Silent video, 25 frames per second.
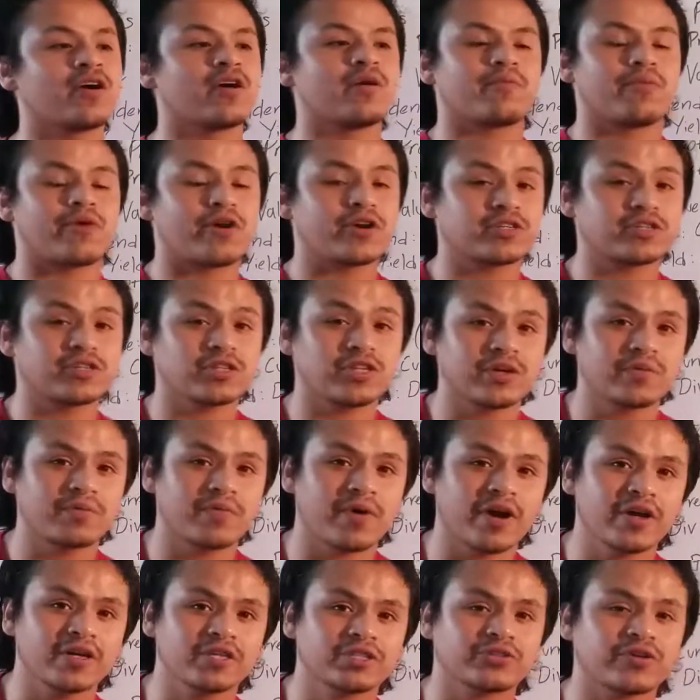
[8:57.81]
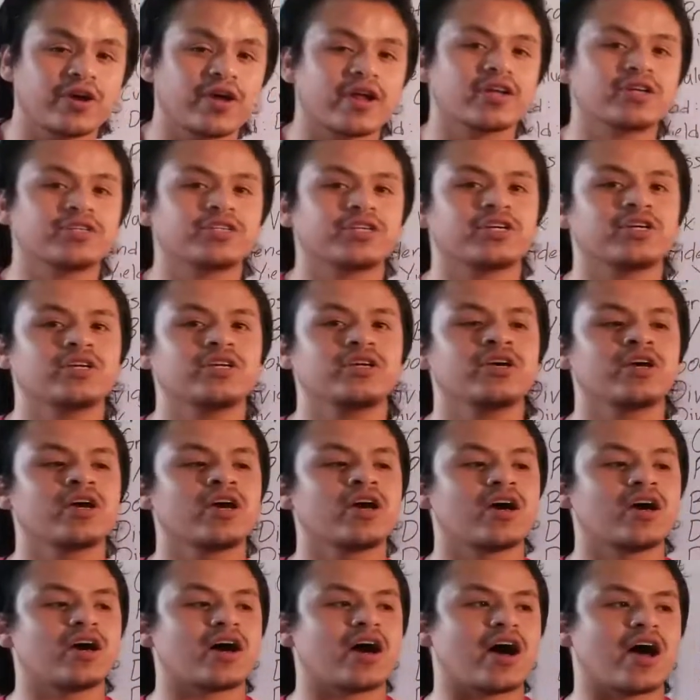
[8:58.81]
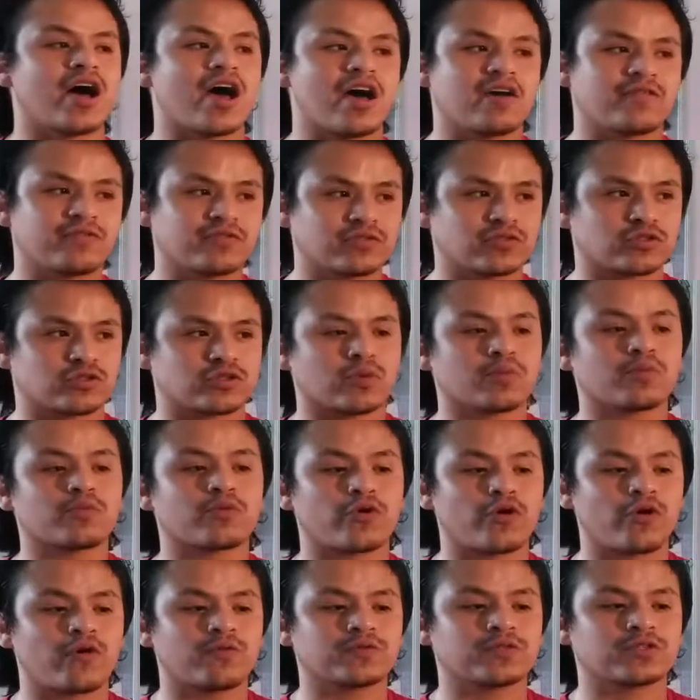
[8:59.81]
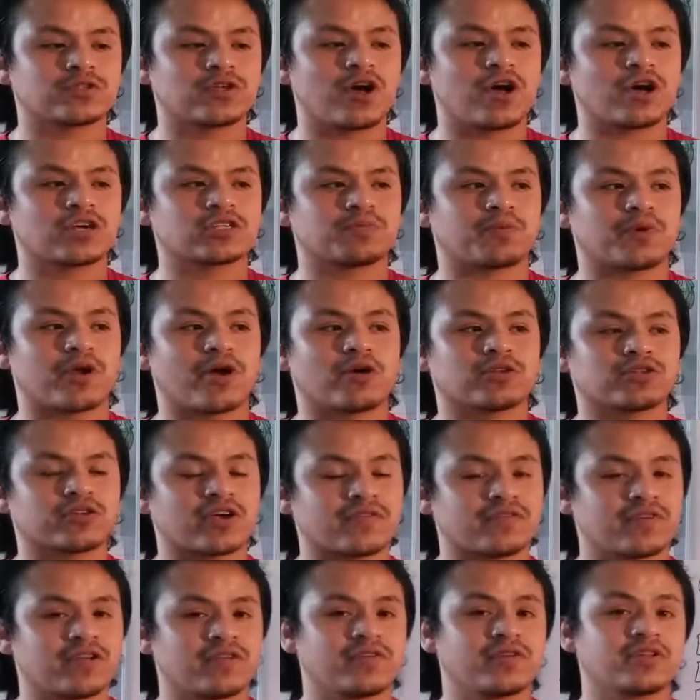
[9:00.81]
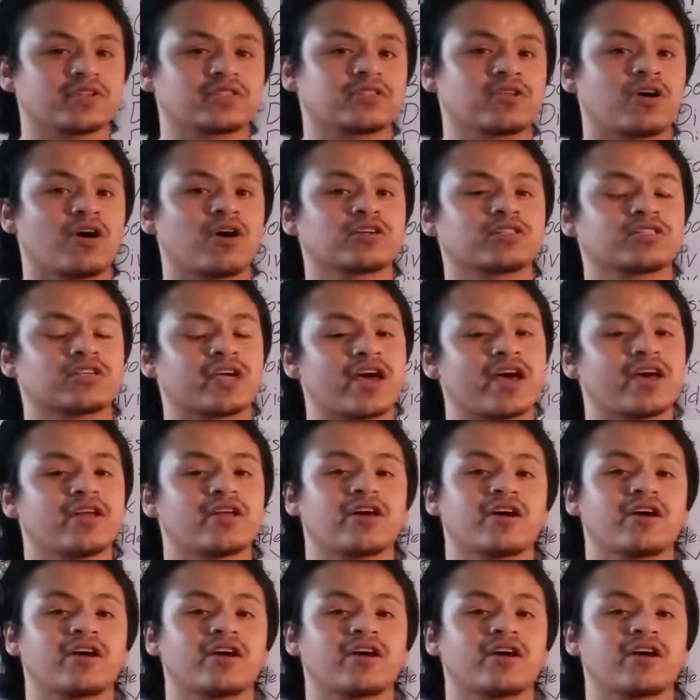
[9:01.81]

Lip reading: personally, my strategy, I have some growth stocks, but I also have dividend stocks, and I